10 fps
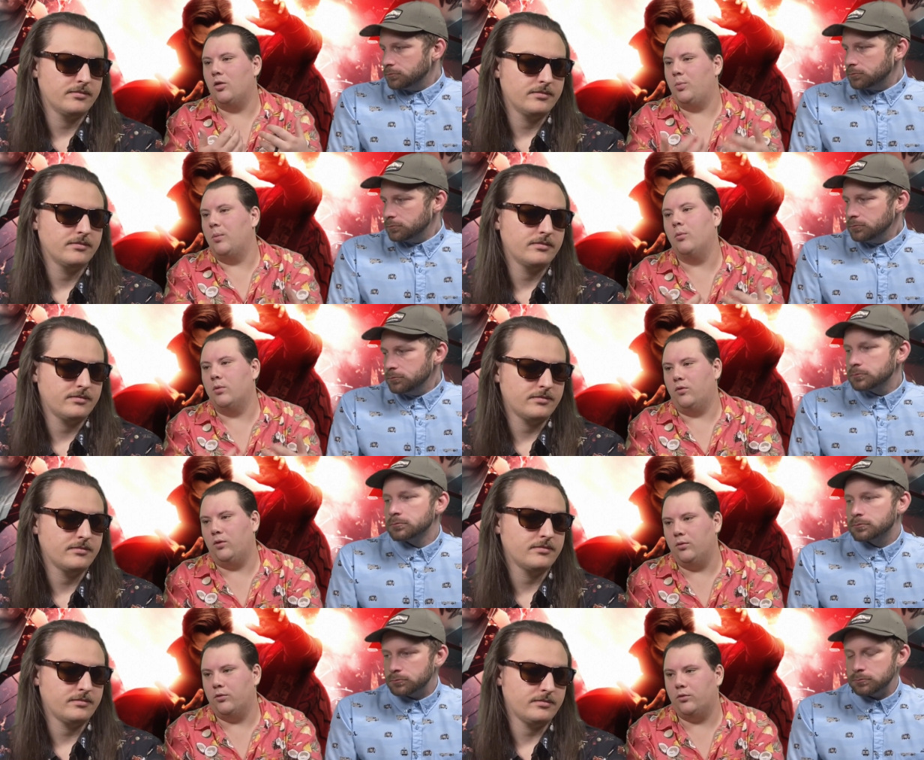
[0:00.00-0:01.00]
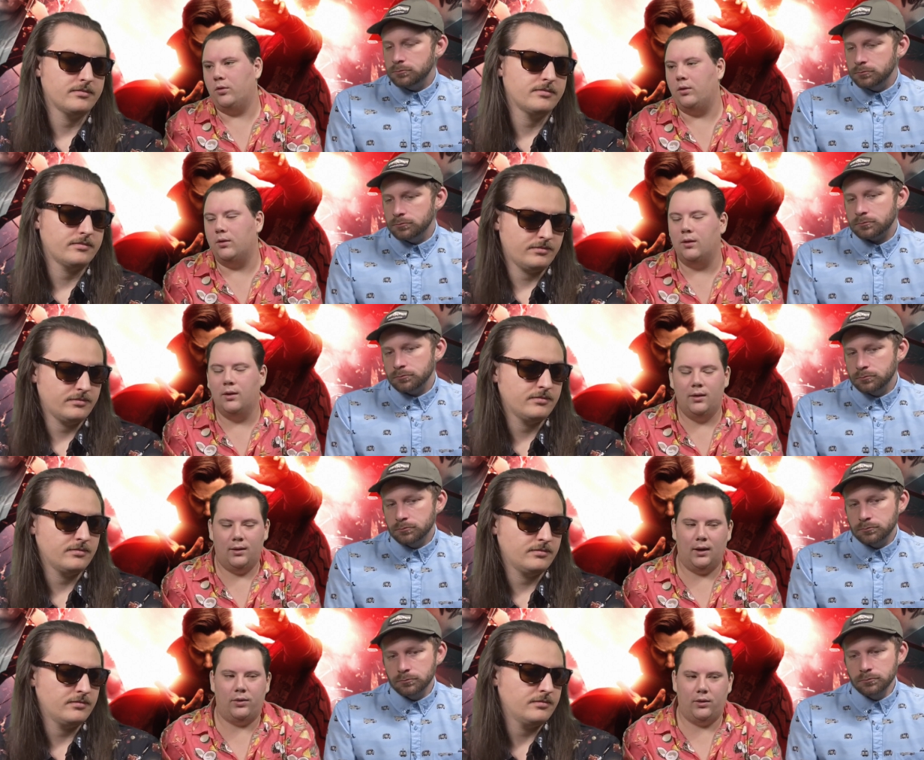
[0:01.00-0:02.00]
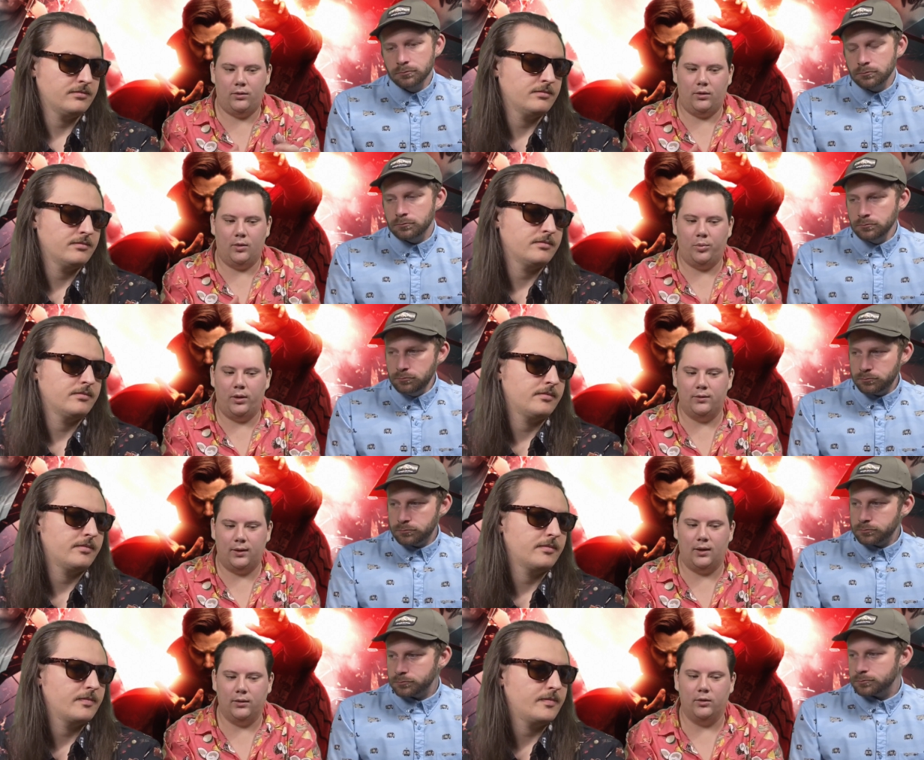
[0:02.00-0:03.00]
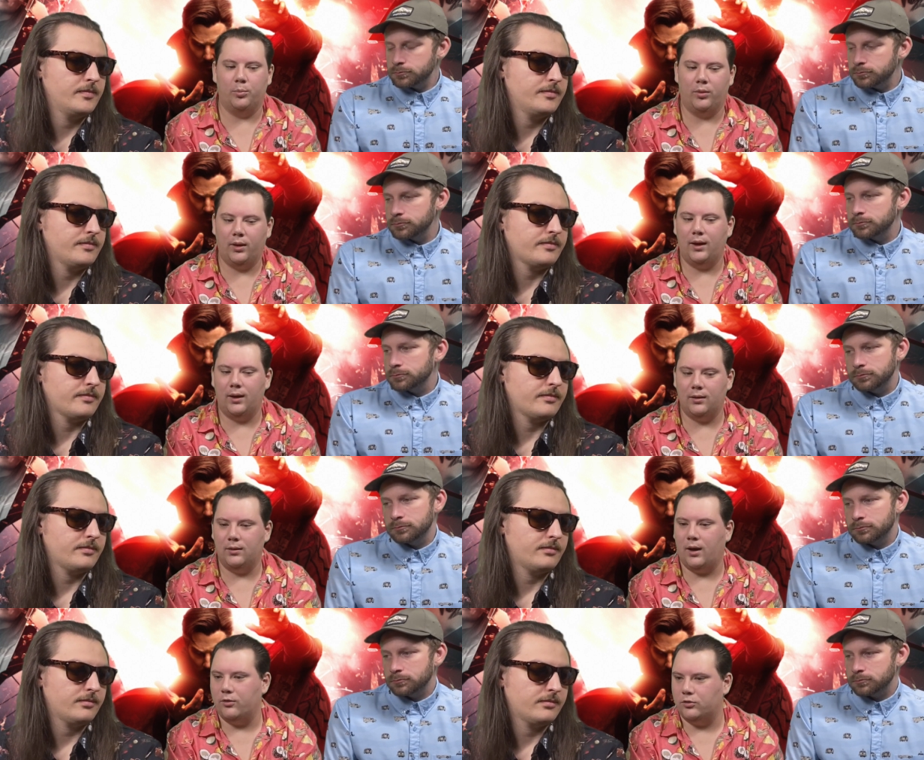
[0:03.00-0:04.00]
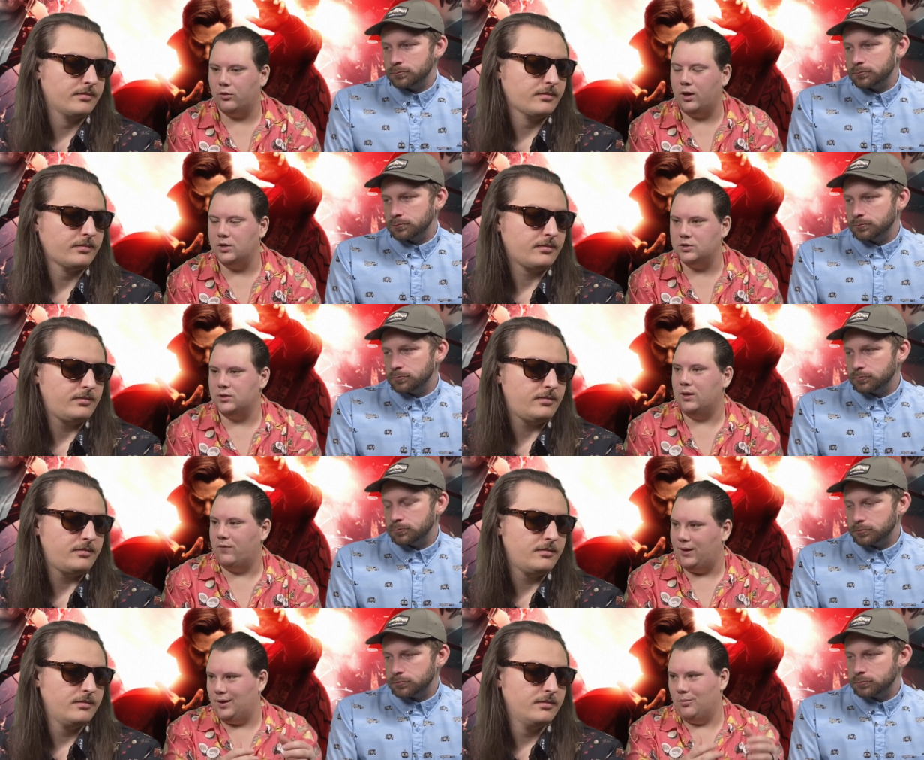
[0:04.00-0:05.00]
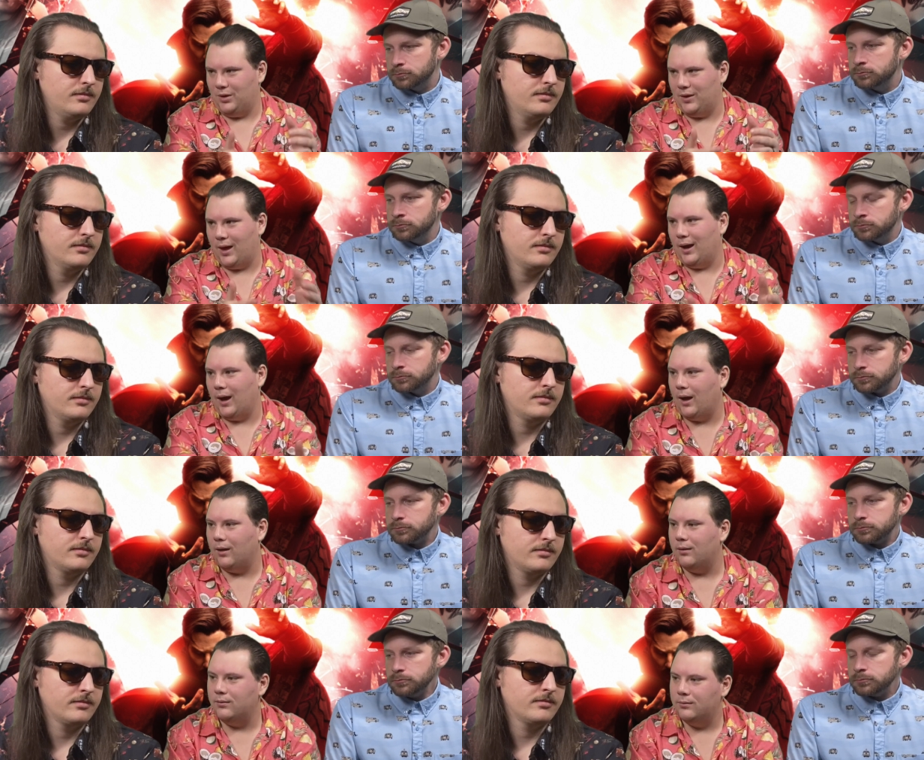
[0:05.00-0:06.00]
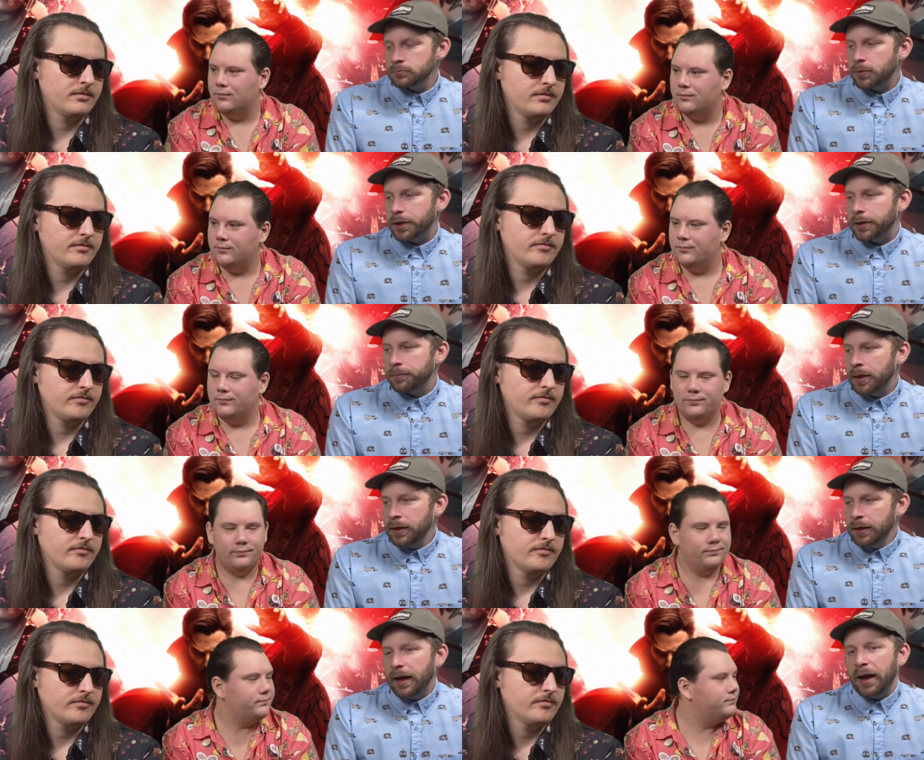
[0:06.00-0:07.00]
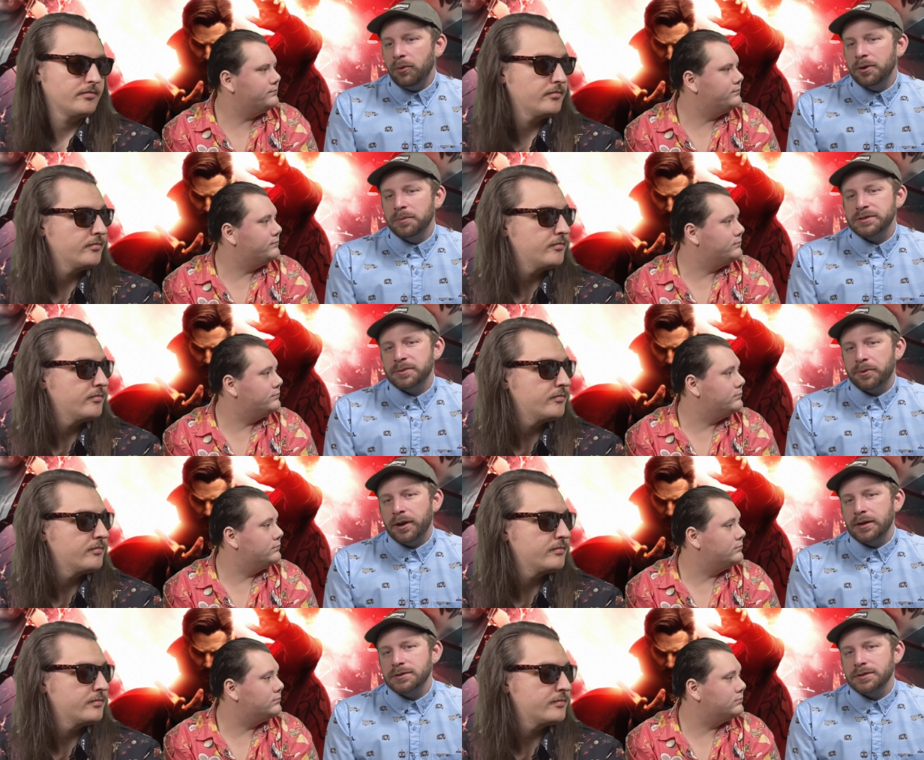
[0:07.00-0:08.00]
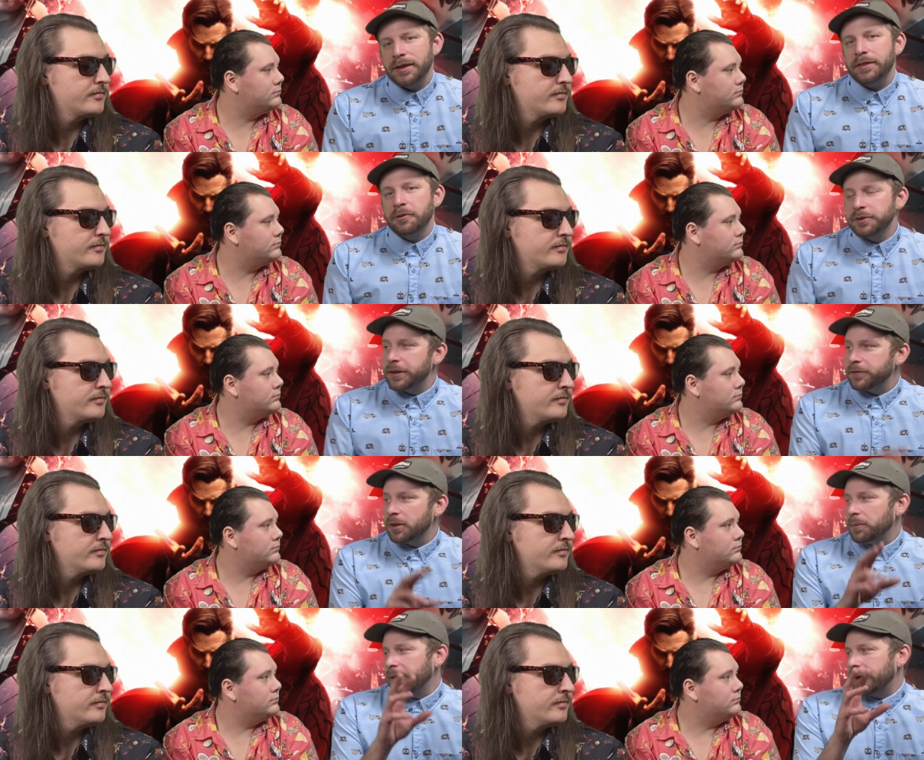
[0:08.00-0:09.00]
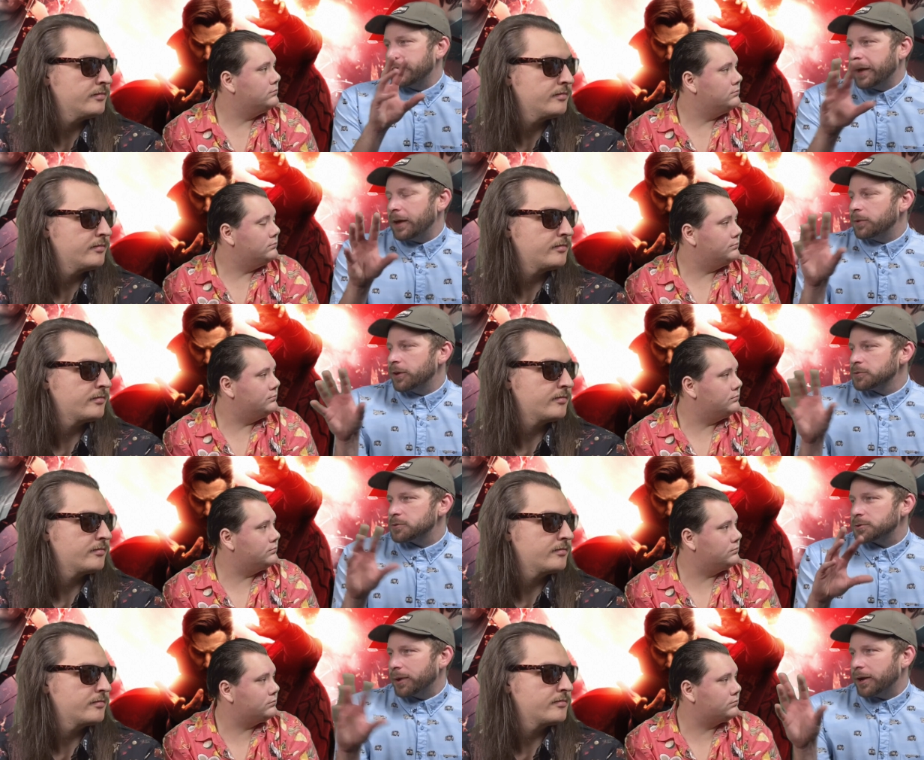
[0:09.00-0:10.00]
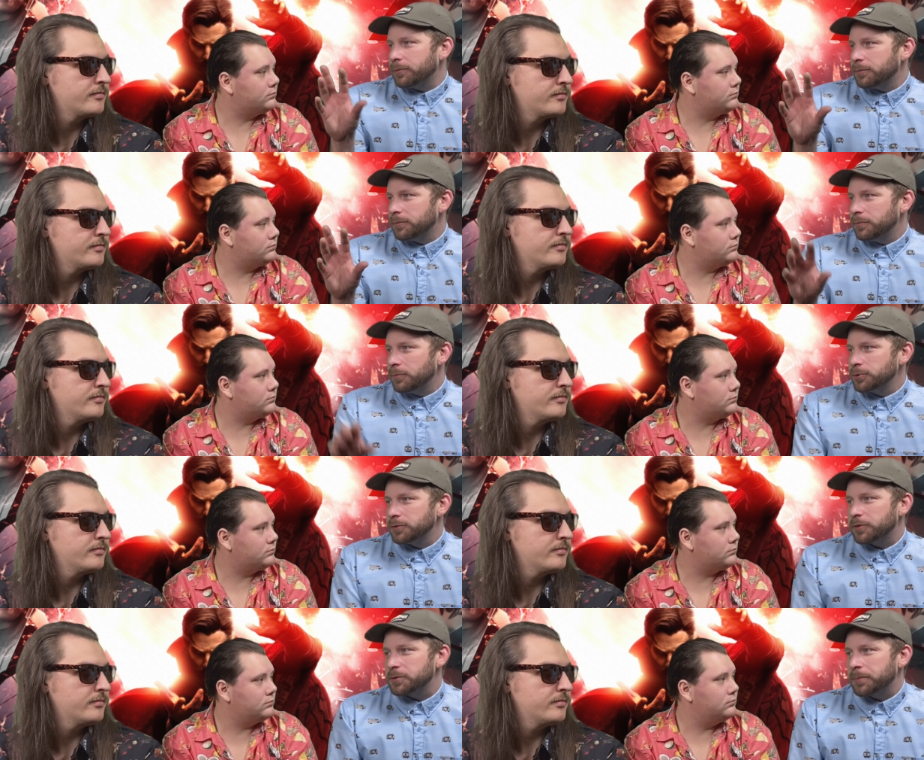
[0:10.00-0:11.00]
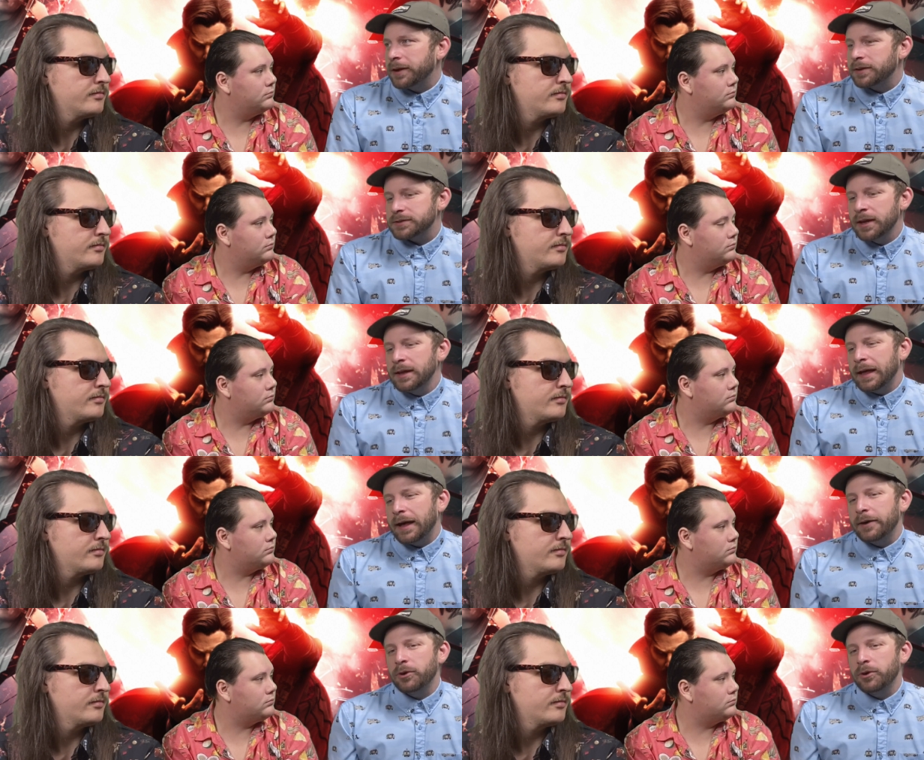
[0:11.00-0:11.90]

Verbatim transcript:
Speaker 1: people want to see on the screen? And I think they're going to play, take a little play at Doctor Strange and see if he can be that guy.
Speaker 2: Yeah, I wouldn't be surprised. Like there will definitely be like cameos throughout Multiverse of Madness. I wouldn't